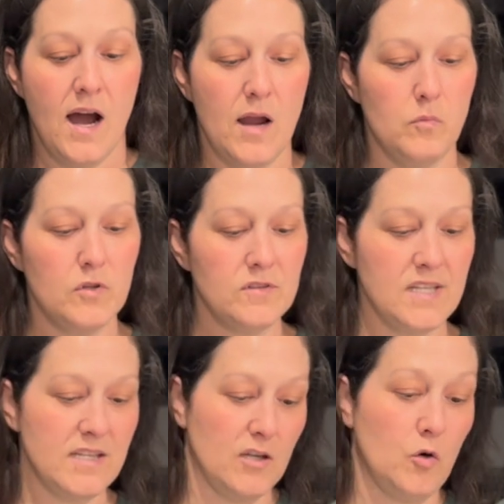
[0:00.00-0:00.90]
I will
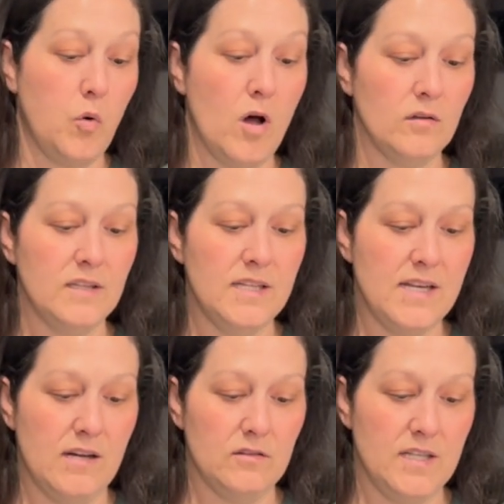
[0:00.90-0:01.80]
say the quality
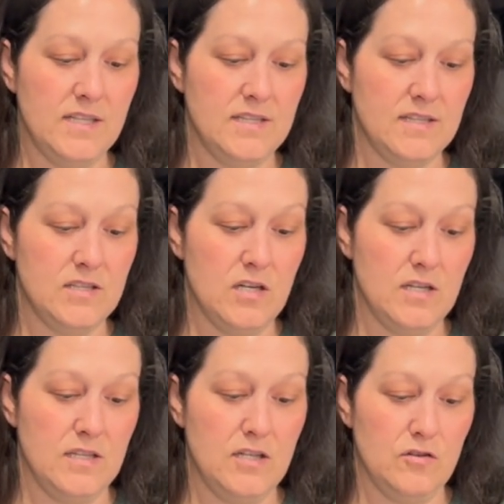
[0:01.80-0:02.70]
nowadays is
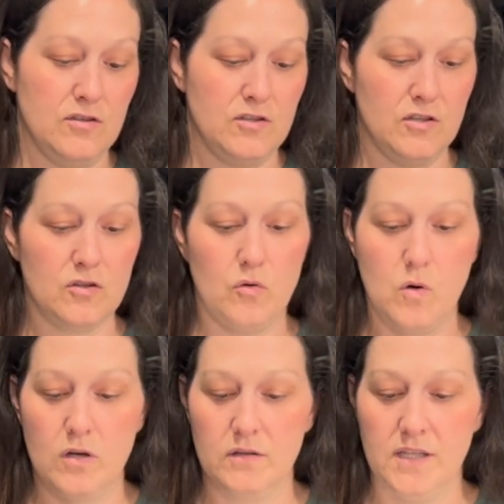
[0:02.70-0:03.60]
not near as good
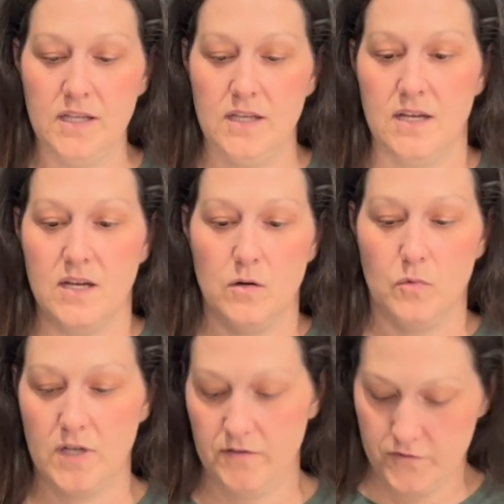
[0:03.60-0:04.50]
quality
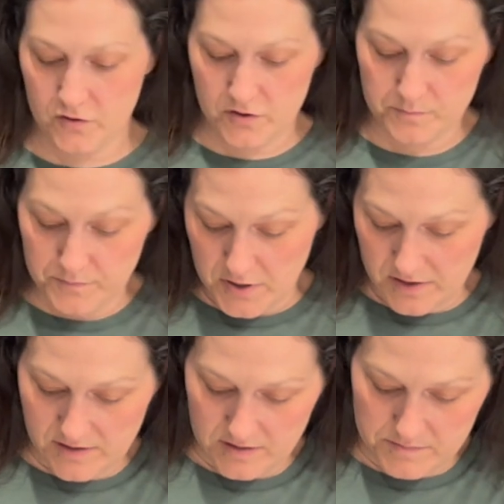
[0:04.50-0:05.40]
when I first
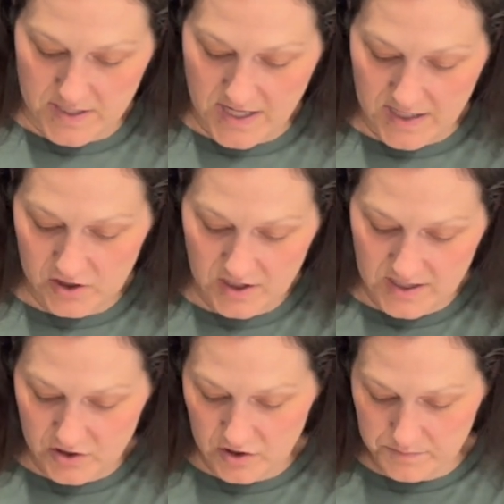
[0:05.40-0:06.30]
bought them. And actually, I
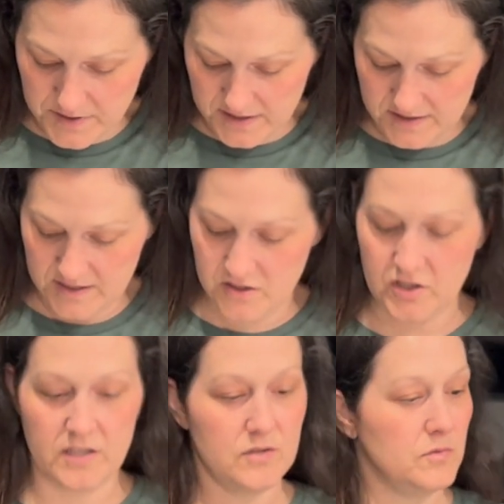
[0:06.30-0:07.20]
should have paid
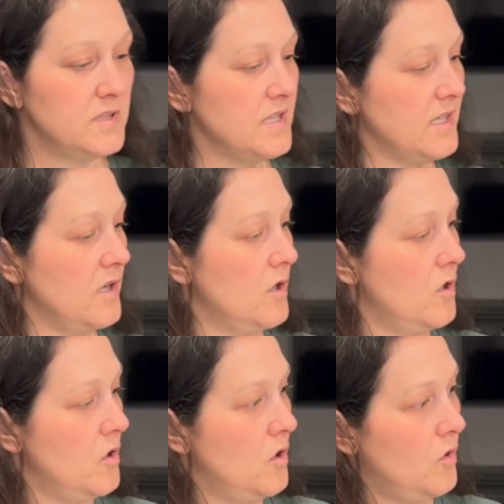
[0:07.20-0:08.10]
attention. This one's like
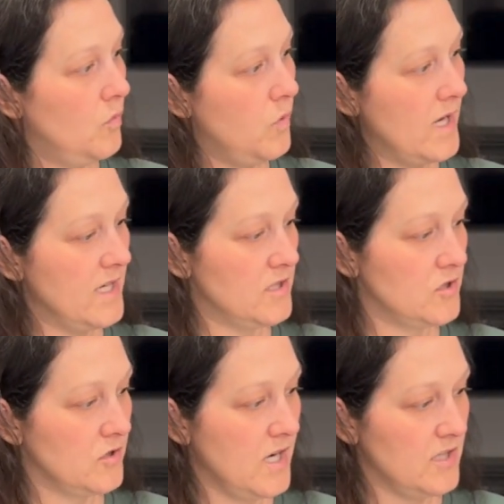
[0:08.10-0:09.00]
way
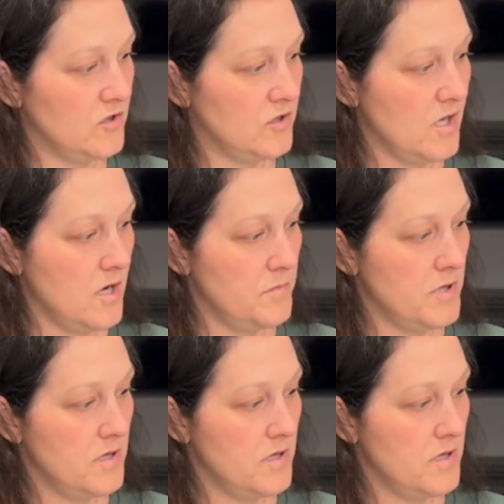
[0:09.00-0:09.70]
scratched up.